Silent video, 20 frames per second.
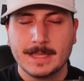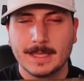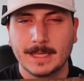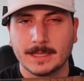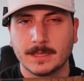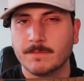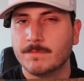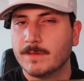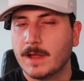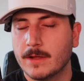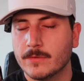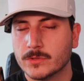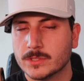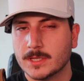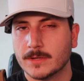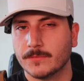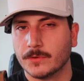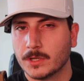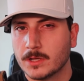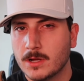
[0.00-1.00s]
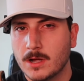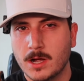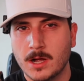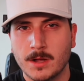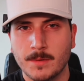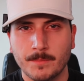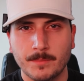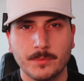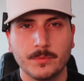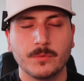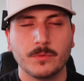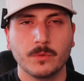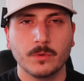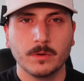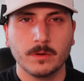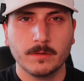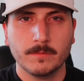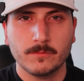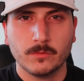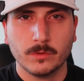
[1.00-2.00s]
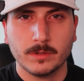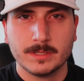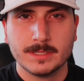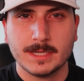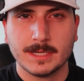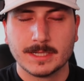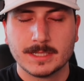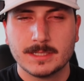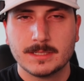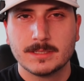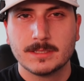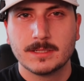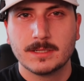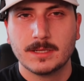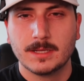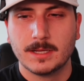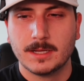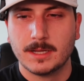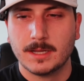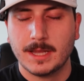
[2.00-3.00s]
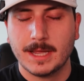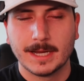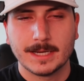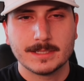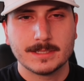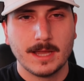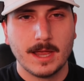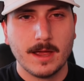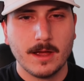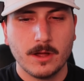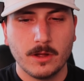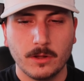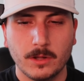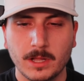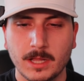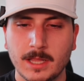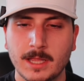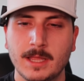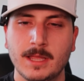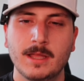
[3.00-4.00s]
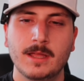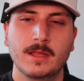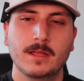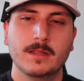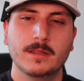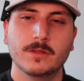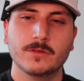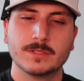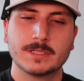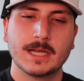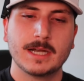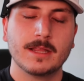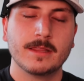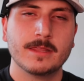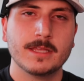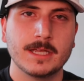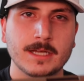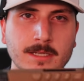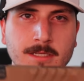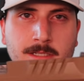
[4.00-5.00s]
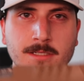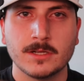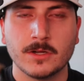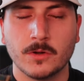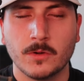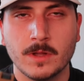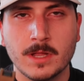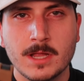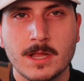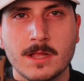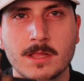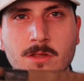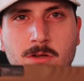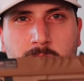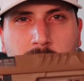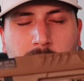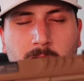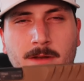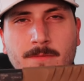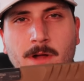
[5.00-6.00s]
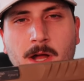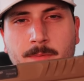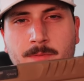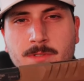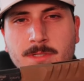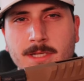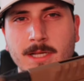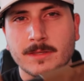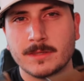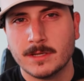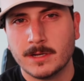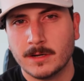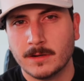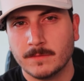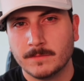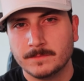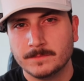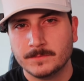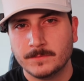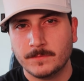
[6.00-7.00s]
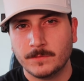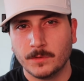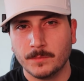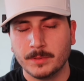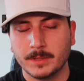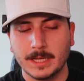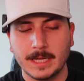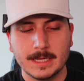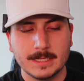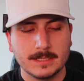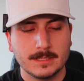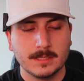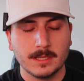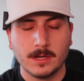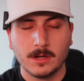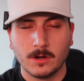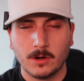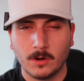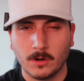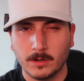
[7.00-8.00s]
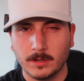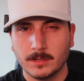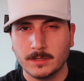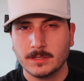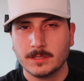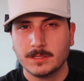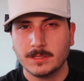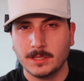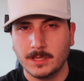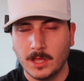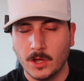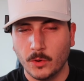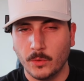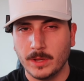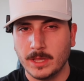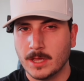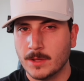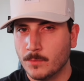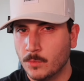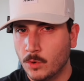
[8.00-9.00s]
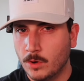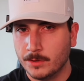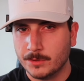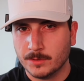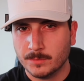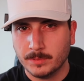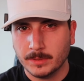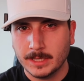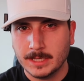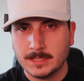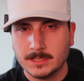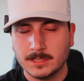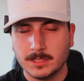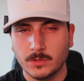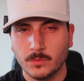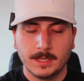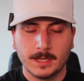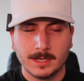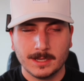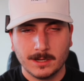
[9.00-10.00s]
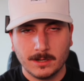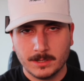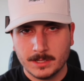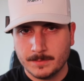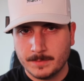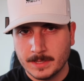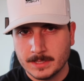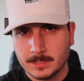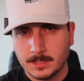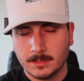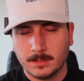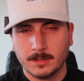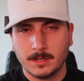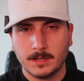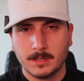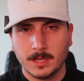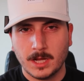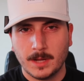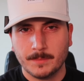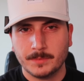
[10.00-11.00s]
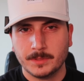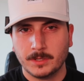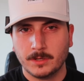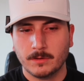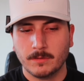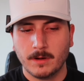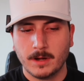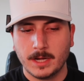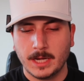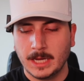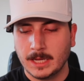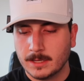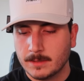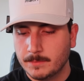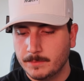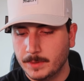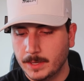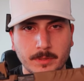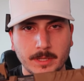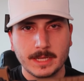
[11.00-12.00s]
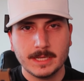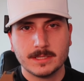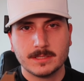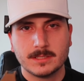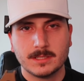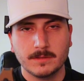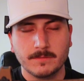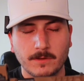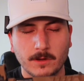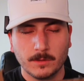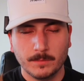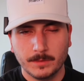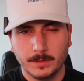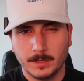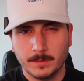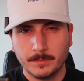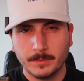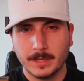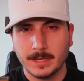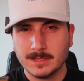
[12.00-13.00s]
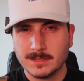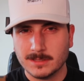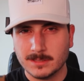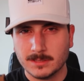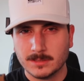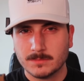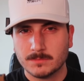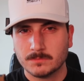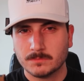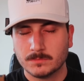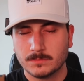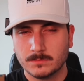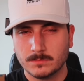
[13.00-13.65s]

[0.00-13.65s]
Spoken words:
like the 507 Comp or the Vortex XL, those kind of things. So there's a lot of options out there for plates that aren't the OEM Walther plates. Again, it all depends on the optic you're running. The plates, the availability of plates is